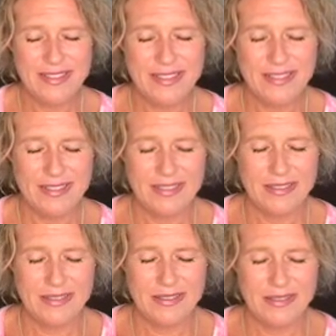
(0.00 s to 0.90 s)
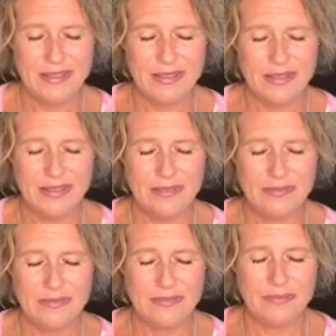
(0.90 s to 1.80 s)

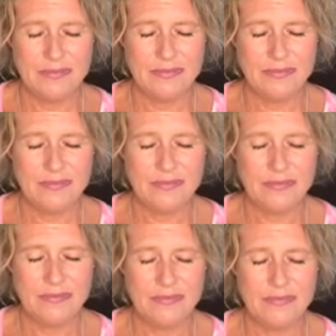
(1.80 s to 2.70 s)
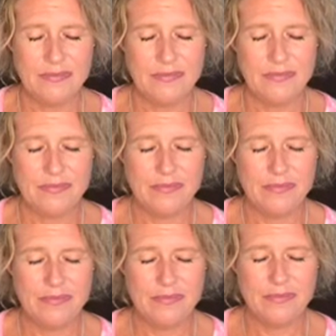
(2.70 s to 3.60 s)

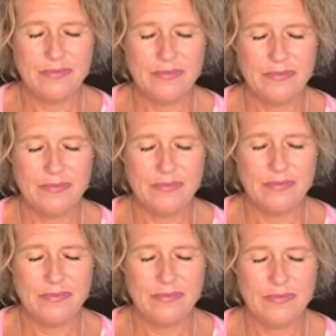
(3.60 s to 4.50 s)
[no speech]